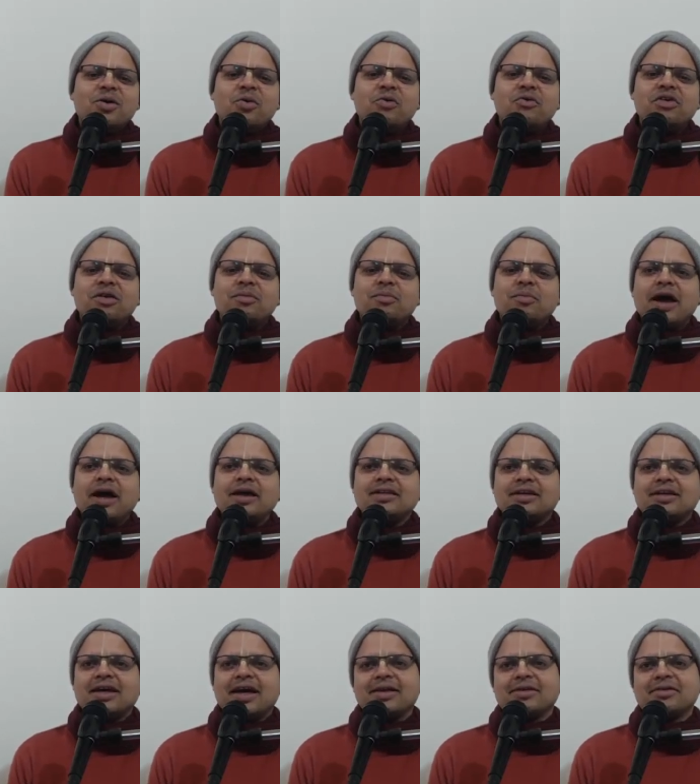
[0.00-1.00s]
who will buy
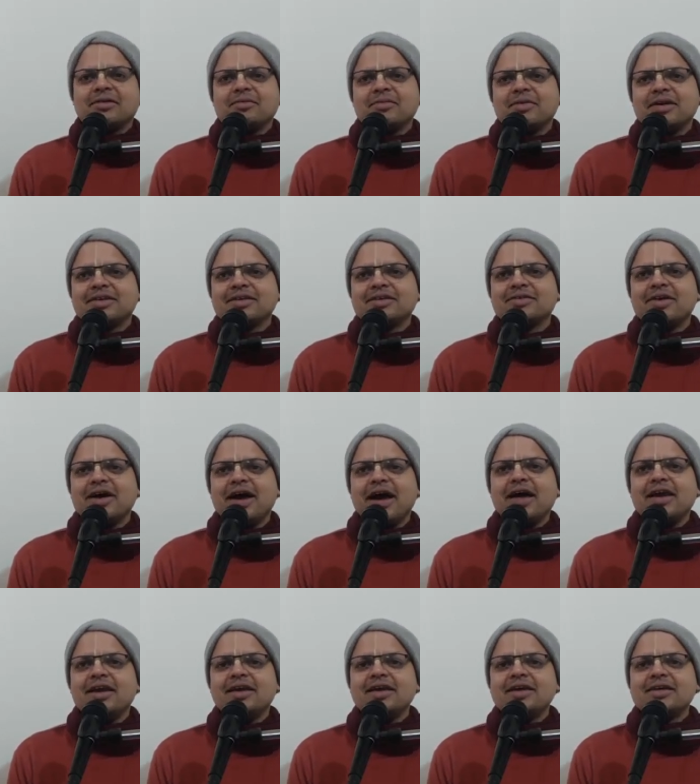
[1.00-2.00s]
that argument? You know,
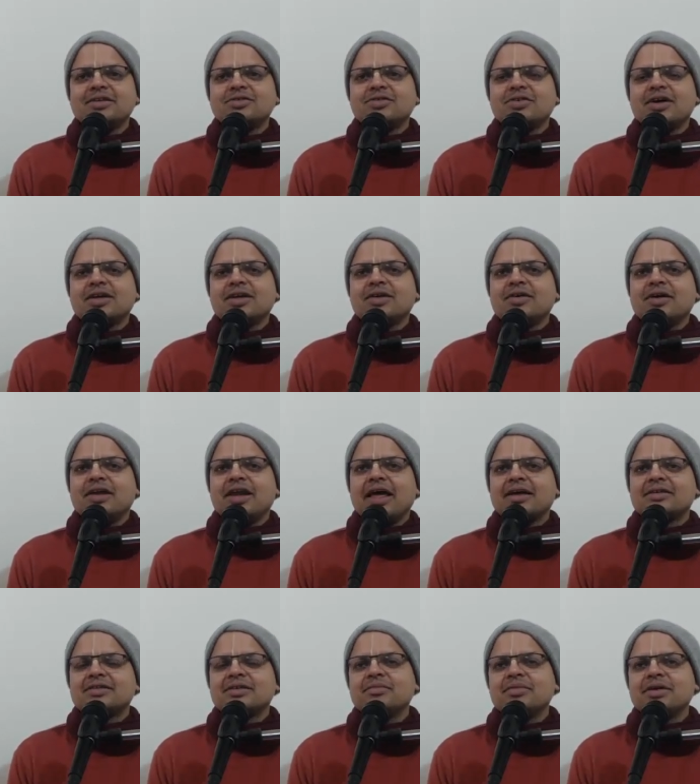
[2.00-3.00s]
unless you are uh, like
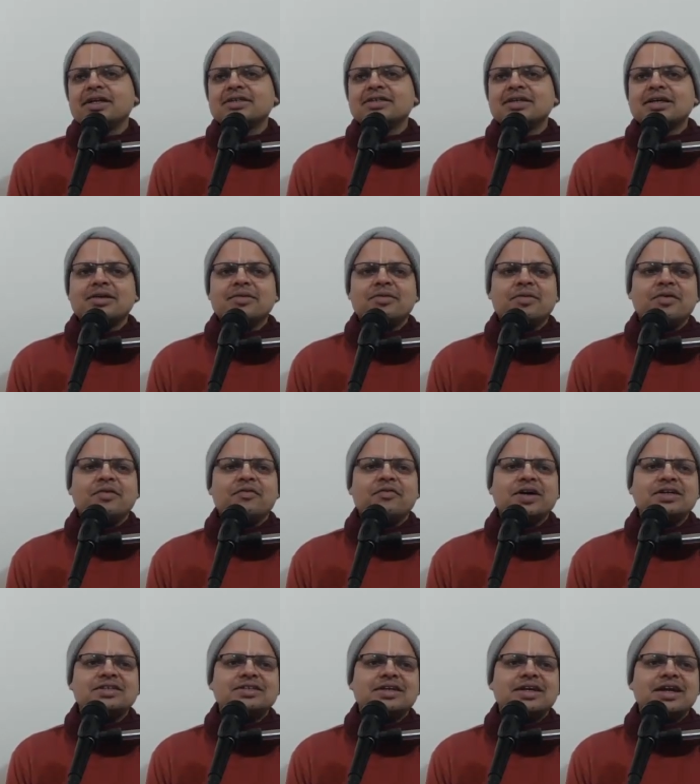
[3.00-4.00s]
like somebody's a
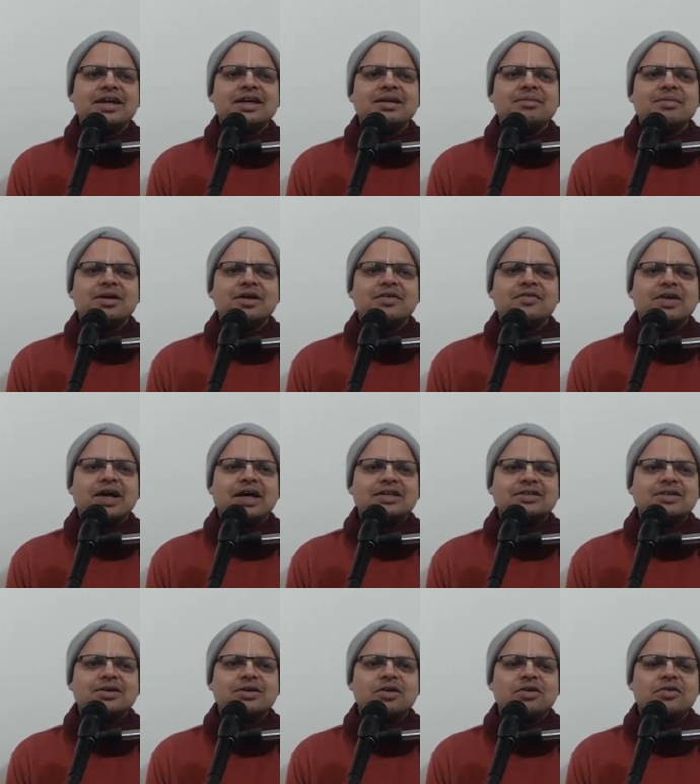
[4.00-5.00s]
first grade number of
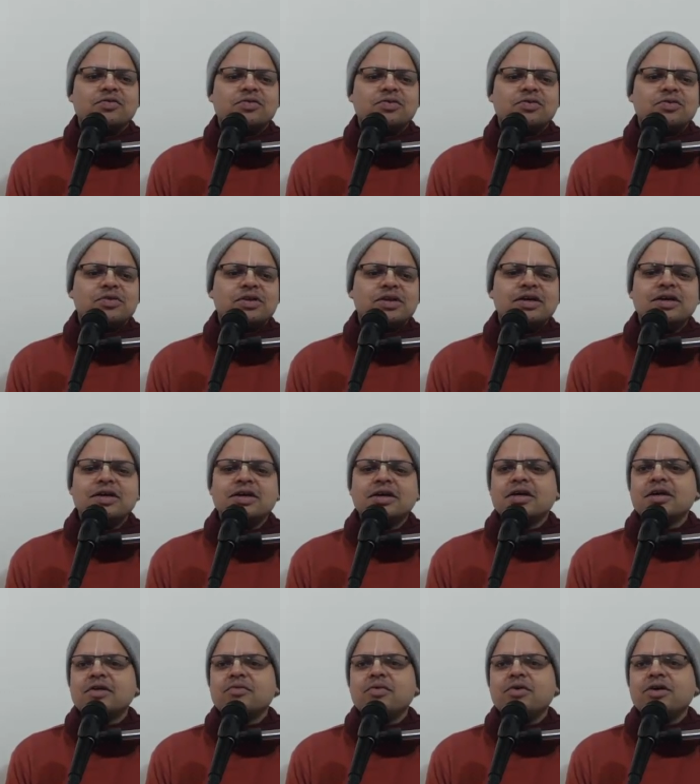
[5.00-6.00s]
rascal or fool,
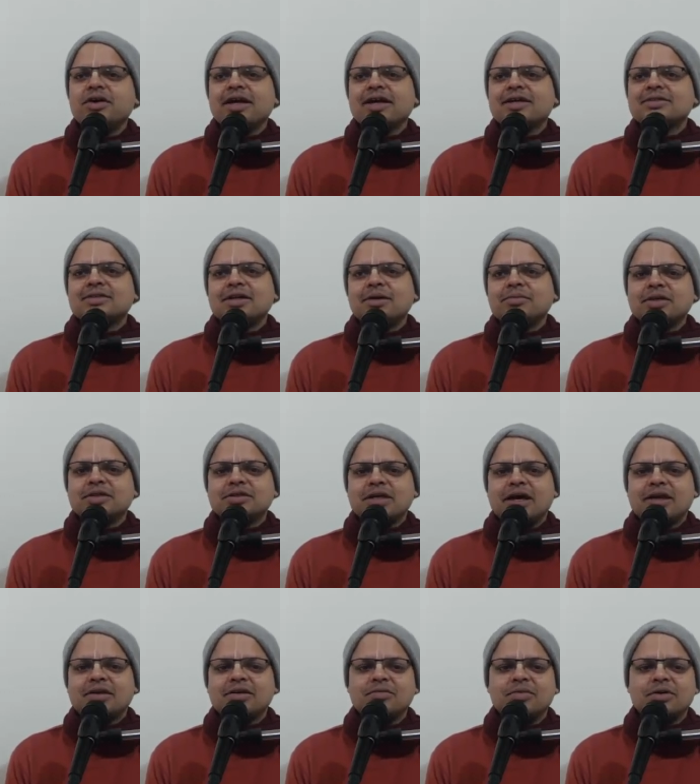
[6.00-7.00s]
he won't accept this
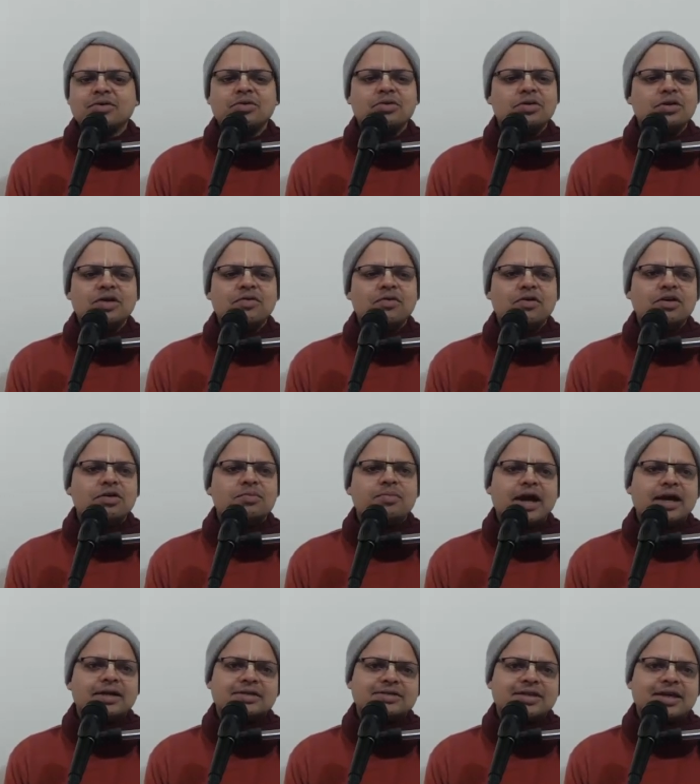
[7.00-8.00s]
argument. He won't
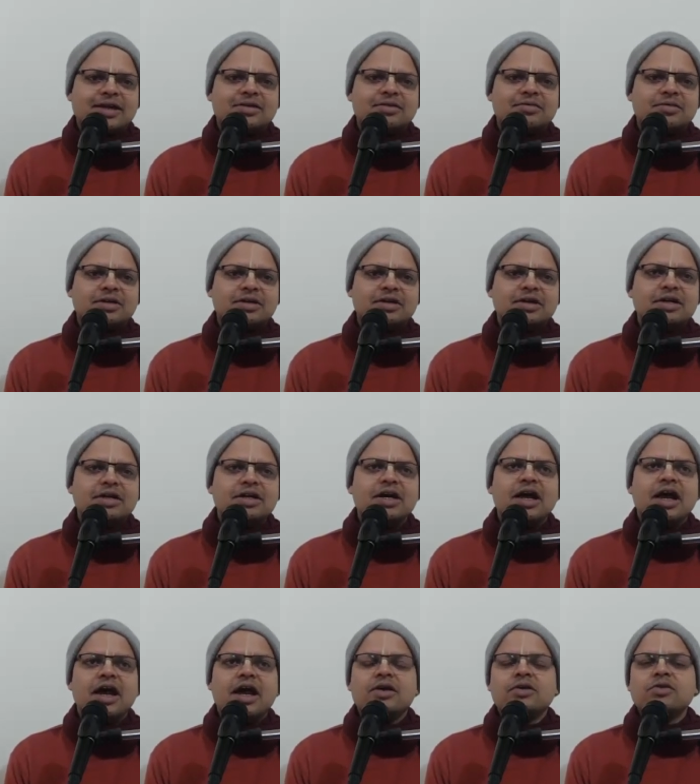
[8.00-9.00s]
buy this argument.
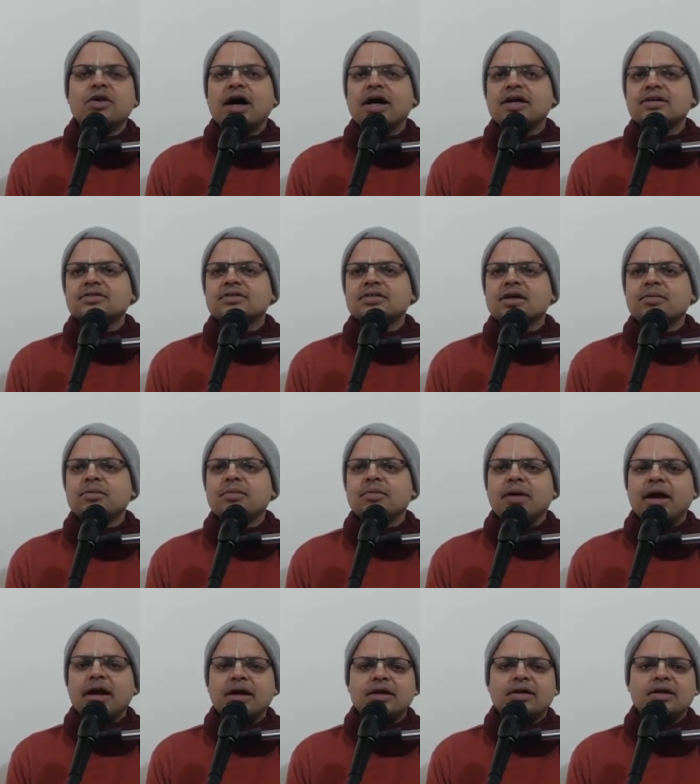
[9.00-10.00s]
You ask them,
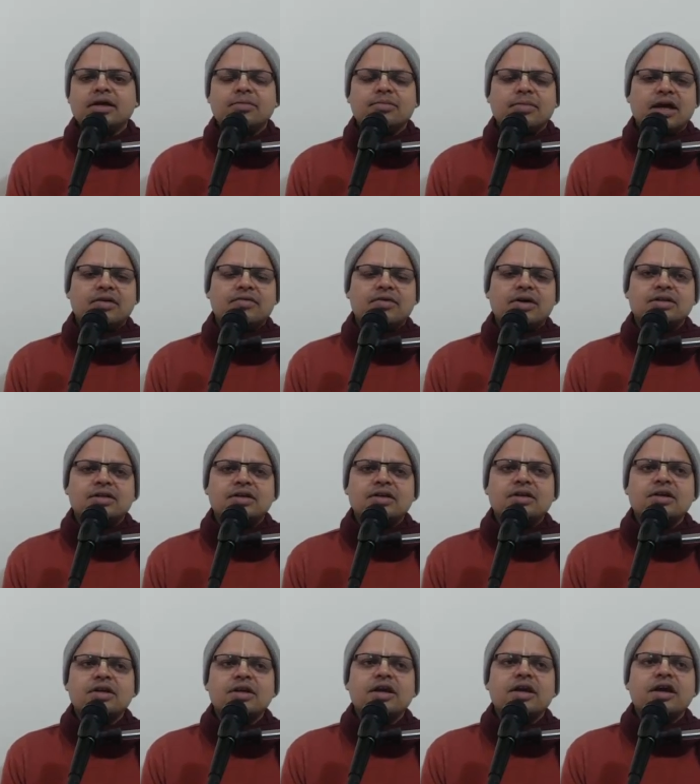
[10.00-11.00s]
my dear
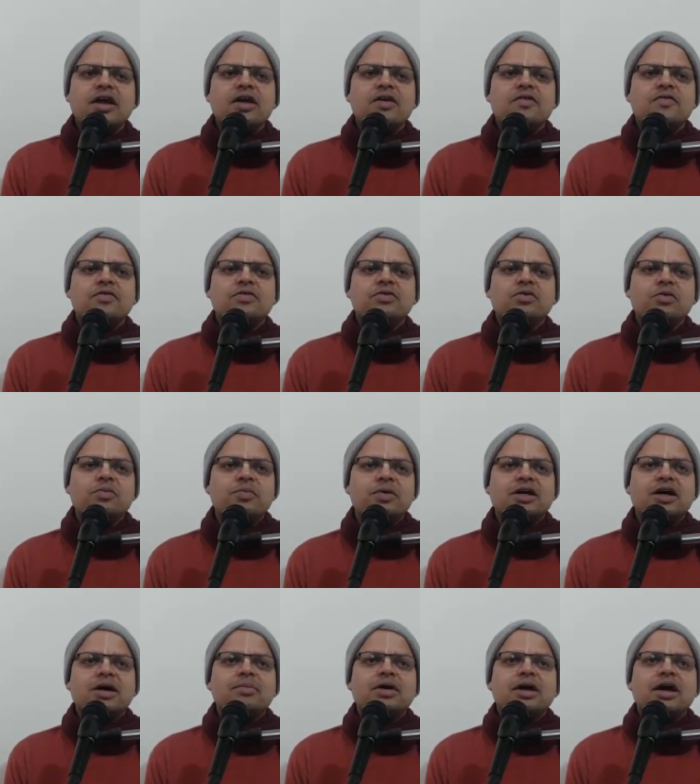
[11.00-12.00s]
Mayavadi, if you
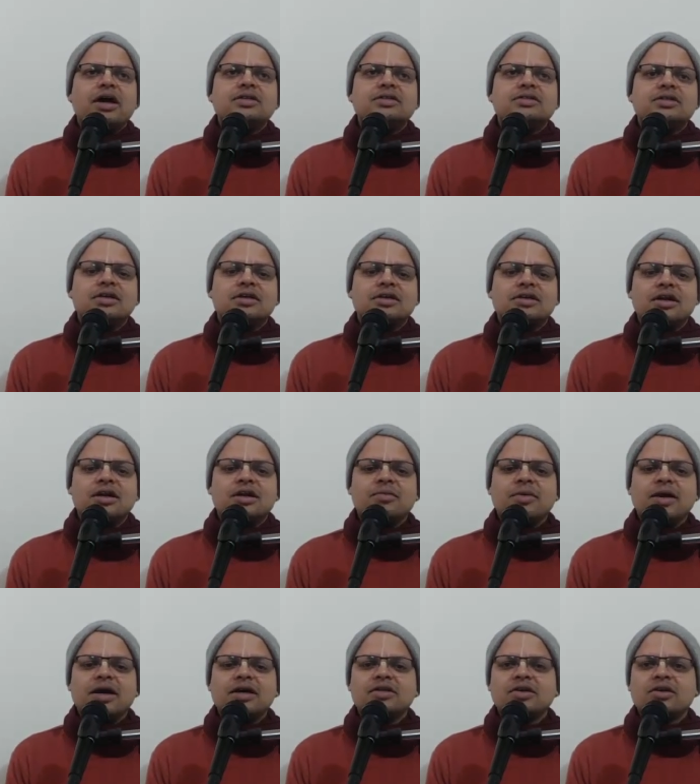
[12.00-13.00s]
become encircled
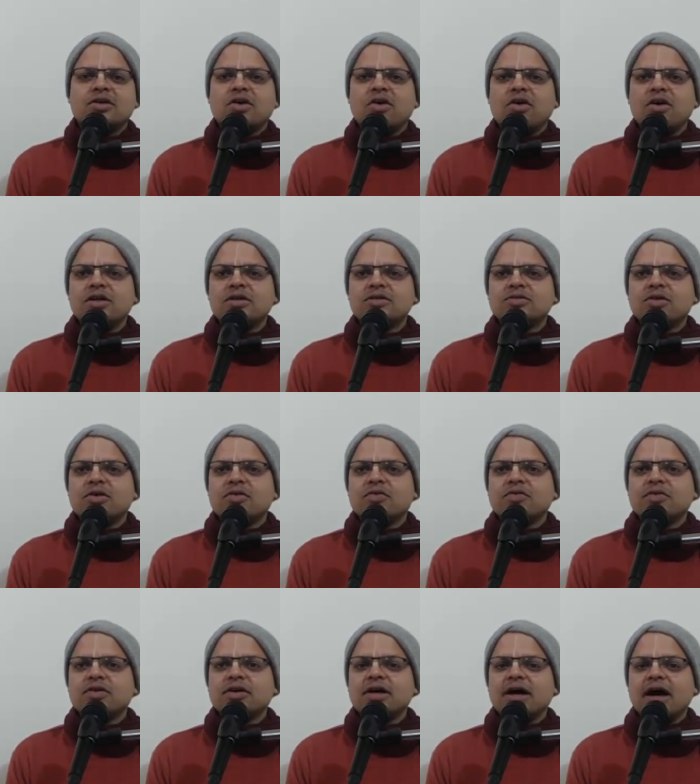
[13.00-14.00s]
by the coils
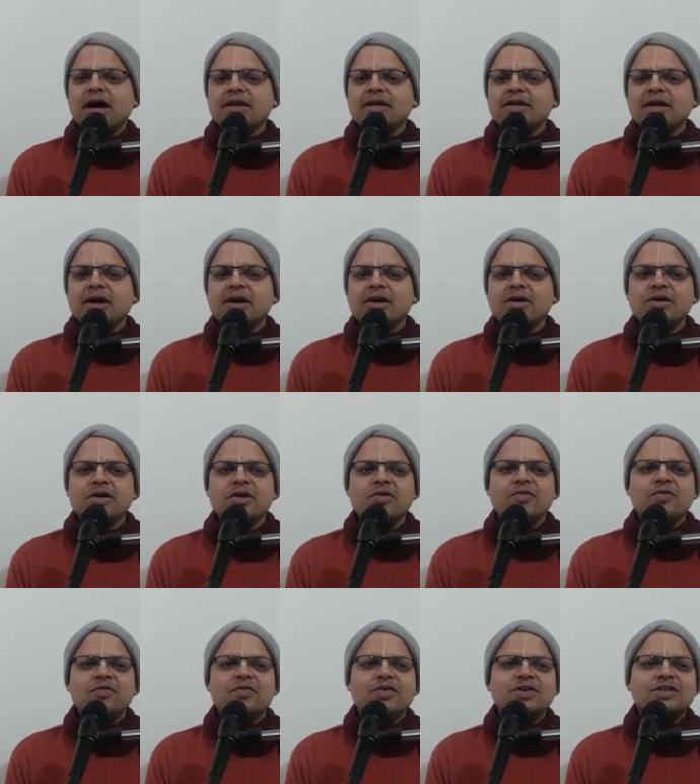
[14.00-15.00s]
of Kalia,
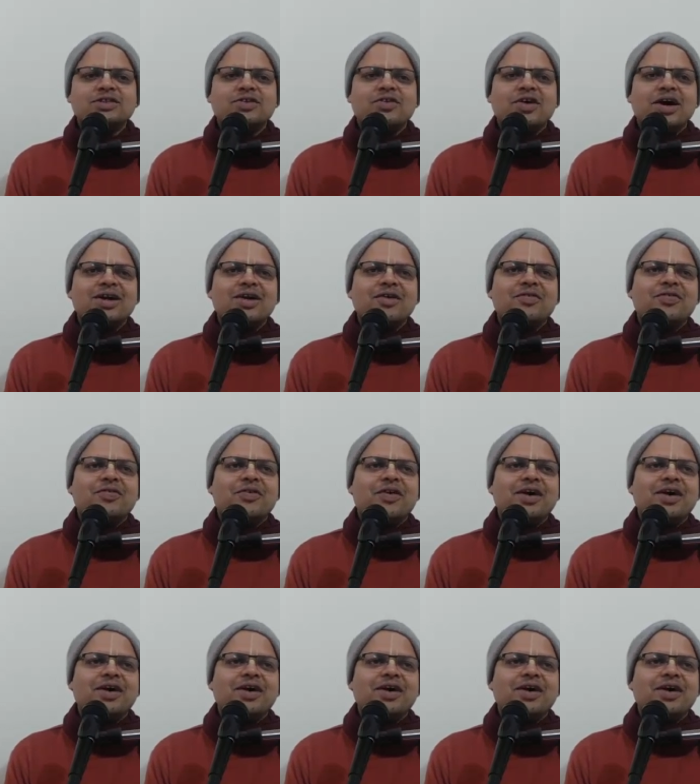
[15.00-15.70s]
which kind of